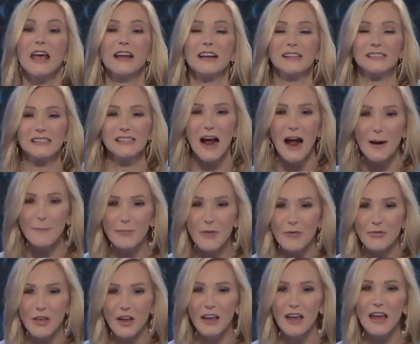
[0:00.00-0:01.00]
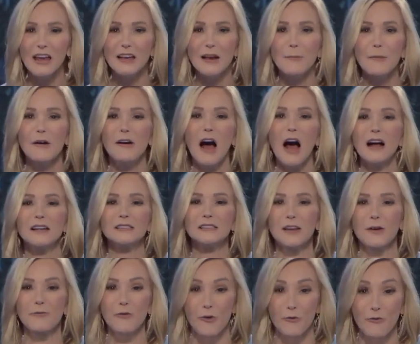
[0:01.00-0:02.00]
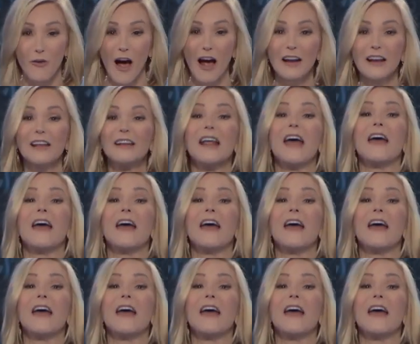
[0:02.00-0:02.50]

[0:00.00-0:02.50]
It is time that the kingdom of God suffered violent,